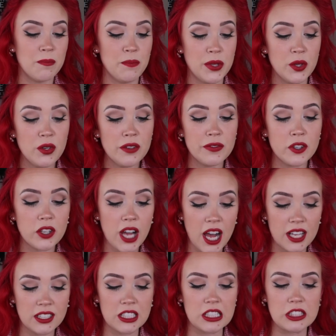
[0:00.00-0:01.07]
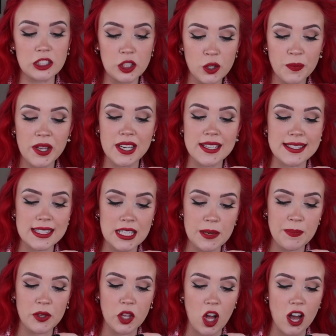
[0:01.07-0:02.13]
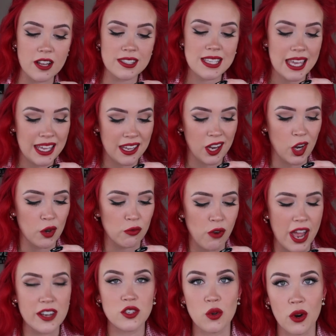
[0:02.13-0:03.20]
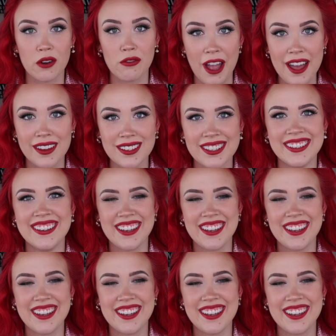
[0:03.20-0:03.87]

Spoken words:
Beautiful Color Luminous Lip Gloss in Red Door Red.